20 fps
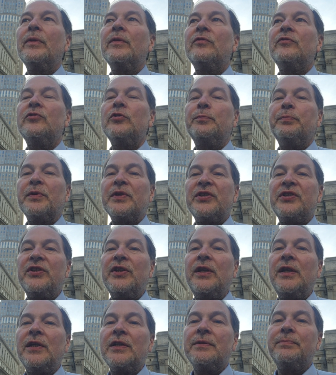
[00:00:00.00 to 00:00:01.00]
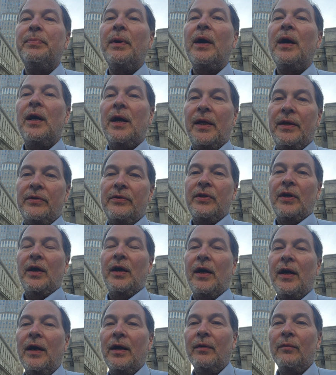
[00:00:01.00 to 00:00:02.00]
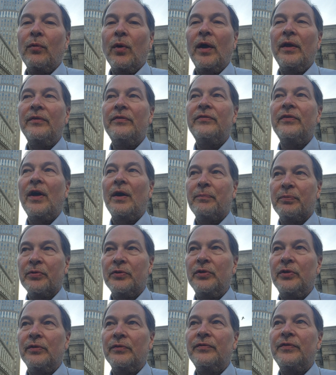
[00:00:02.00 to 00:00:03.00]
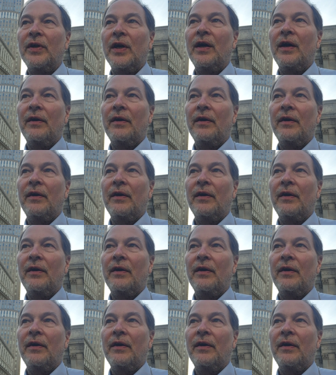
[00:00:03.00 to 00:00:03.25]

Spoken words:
supersedious bond was approved